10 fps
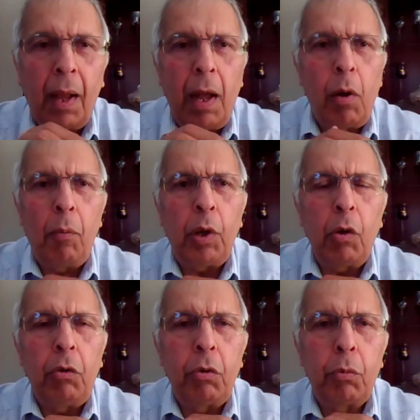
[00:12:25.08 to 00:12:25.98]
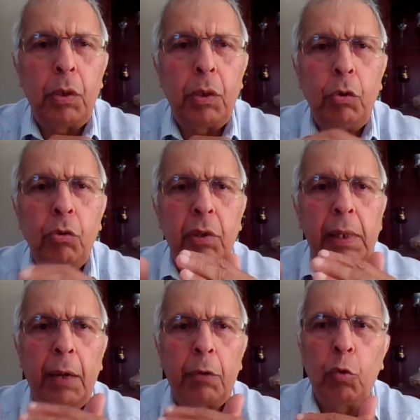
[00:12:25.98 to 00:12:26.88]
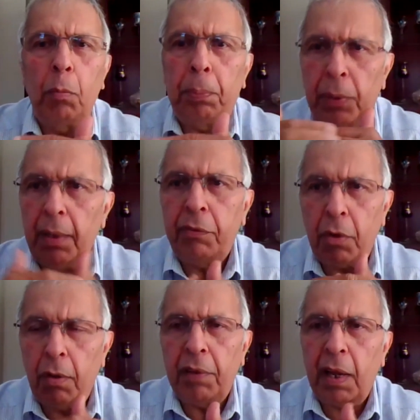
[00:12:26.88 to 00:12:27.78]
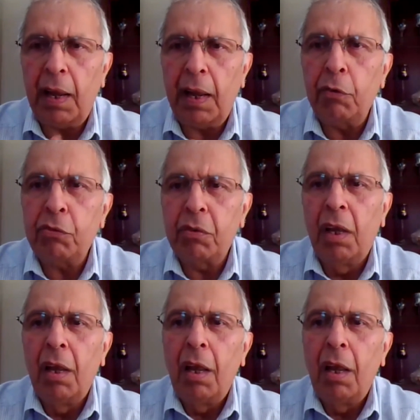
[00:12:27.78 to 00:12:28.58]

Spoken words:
How are we going to reduce the actual price of the house?